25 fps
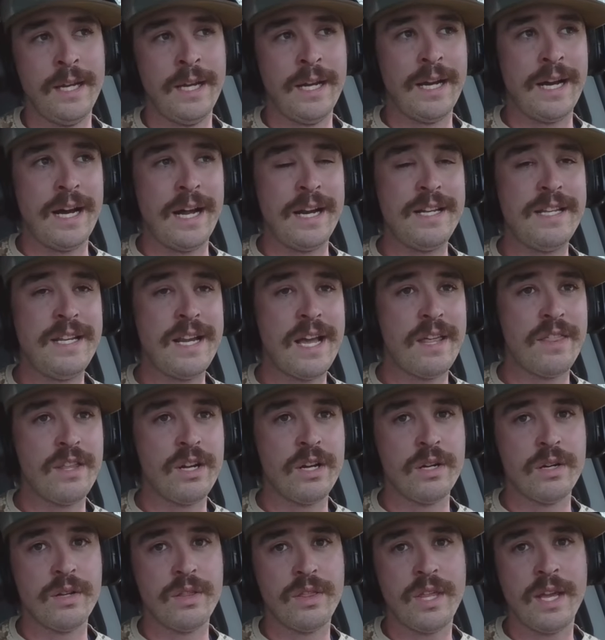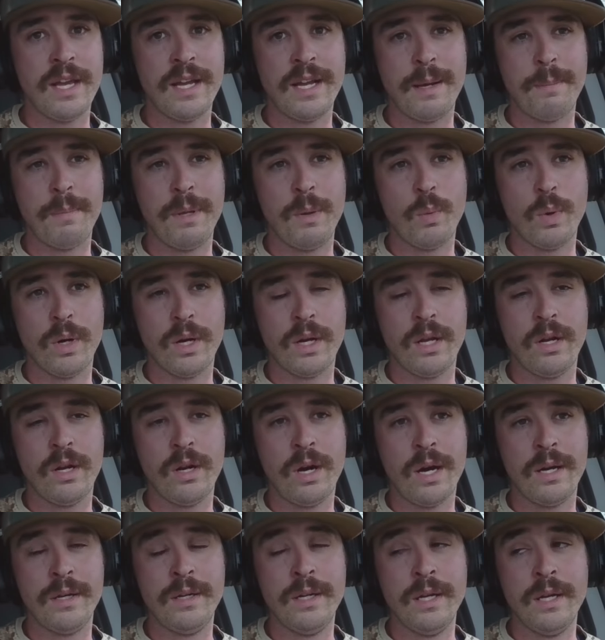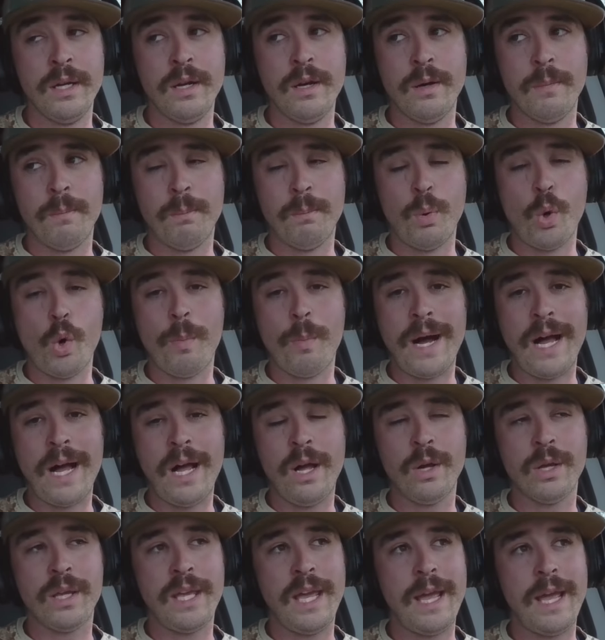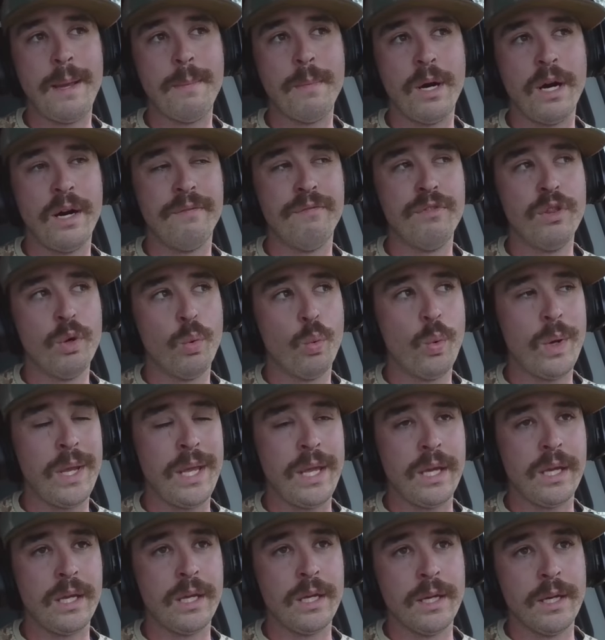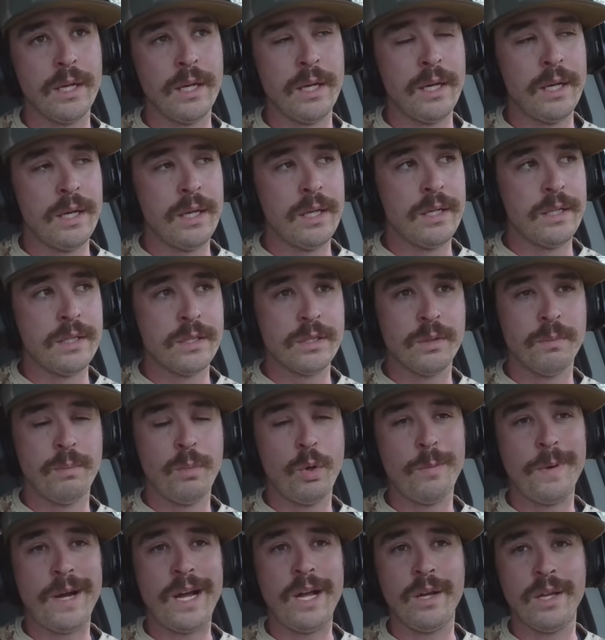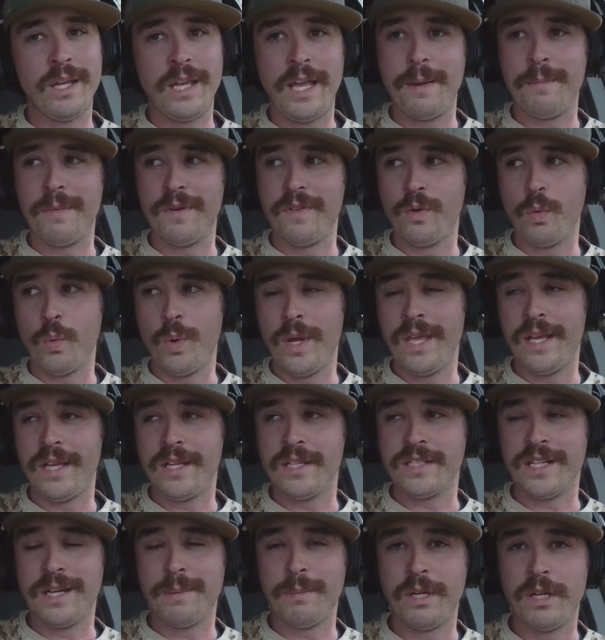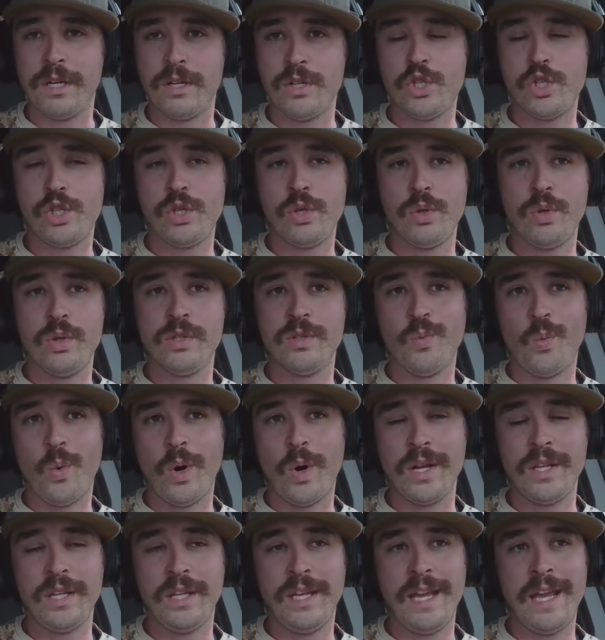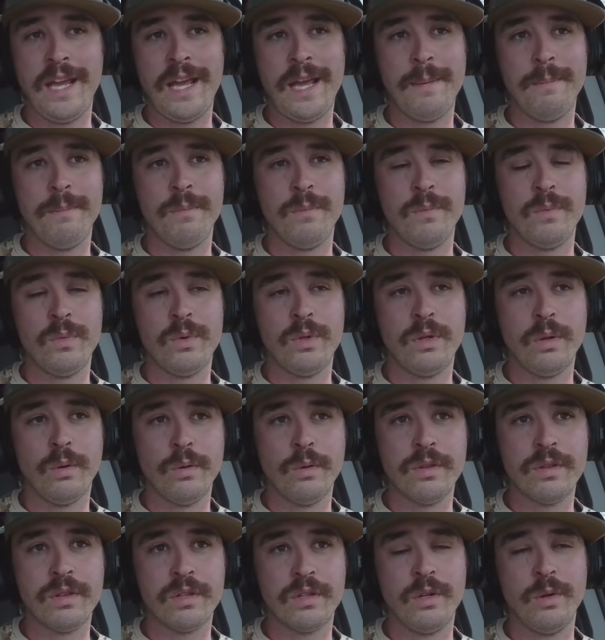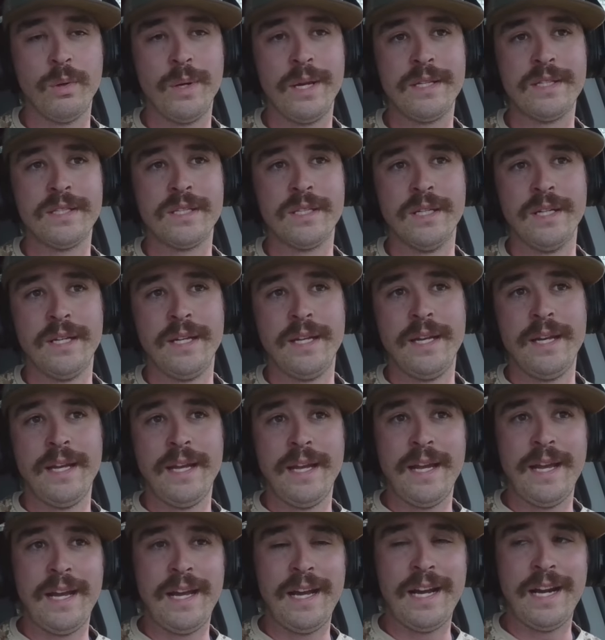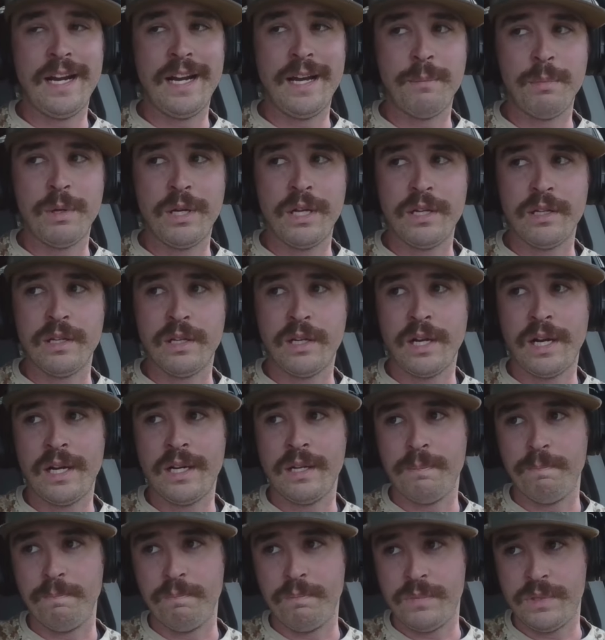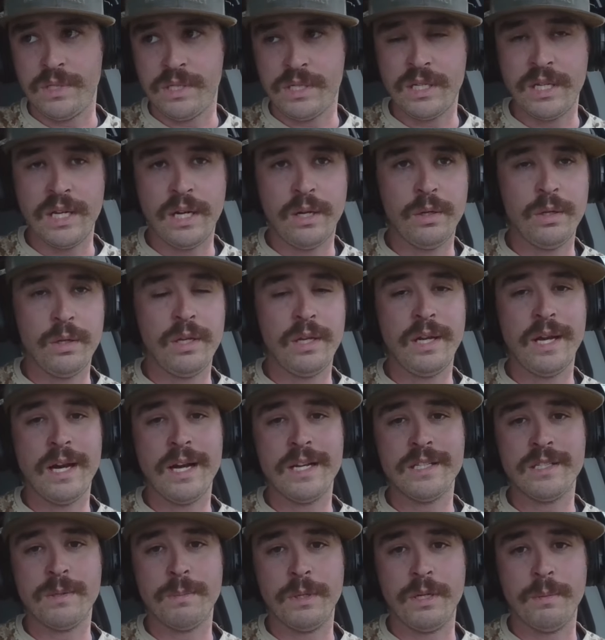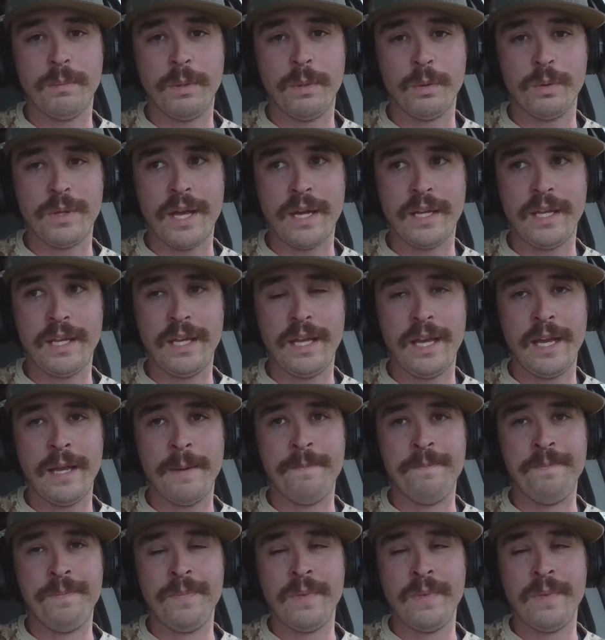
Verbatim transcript: Another thing I'll be working on, Mobile Game of the Week. So Mobile Game of the Week is I'm going to choose one game, go through it, and I'm going to kind of tell you guys a bit about that game.